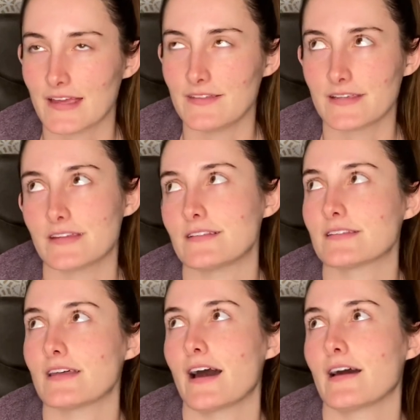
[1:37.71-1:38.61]
in the sense
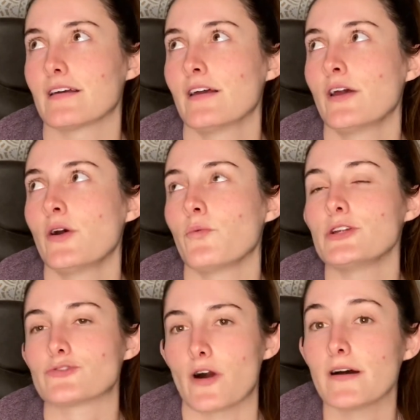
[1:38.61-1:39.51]
that we
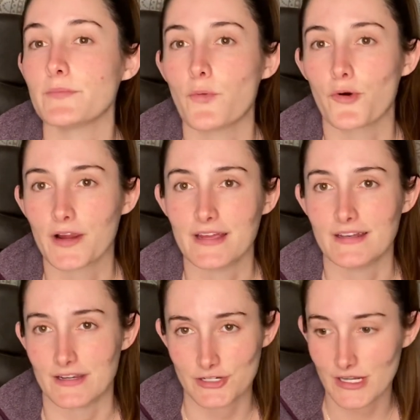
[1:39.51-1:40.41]
draw in more
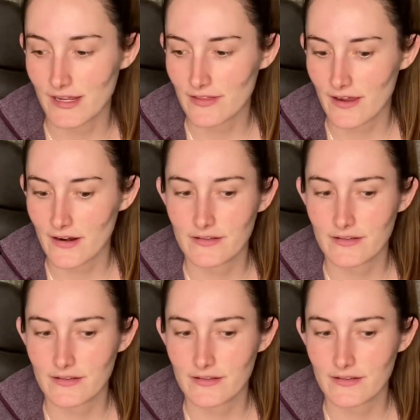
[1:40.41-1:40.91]
conditioning there.